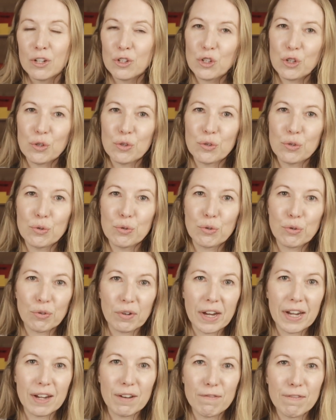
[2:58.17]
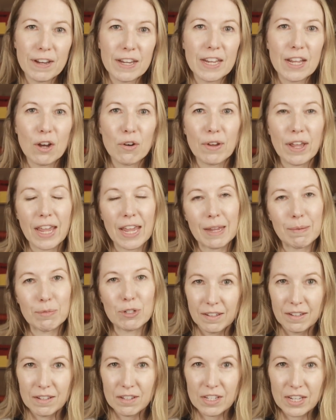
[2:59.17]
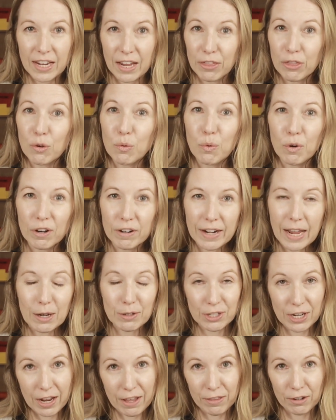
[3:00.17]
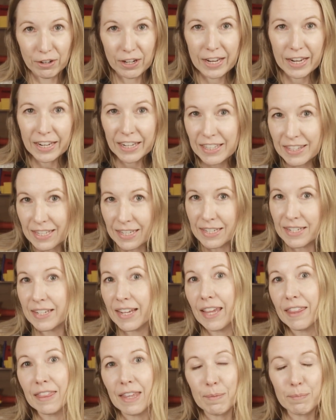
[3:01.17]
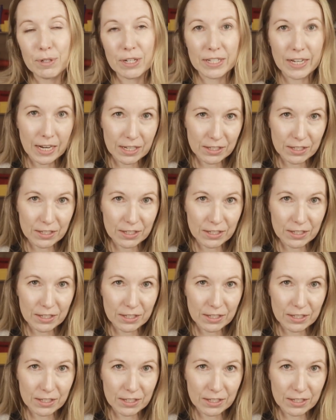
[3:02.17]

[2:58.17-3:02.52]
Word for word: to create a video game to get the word out to other kids and to get them to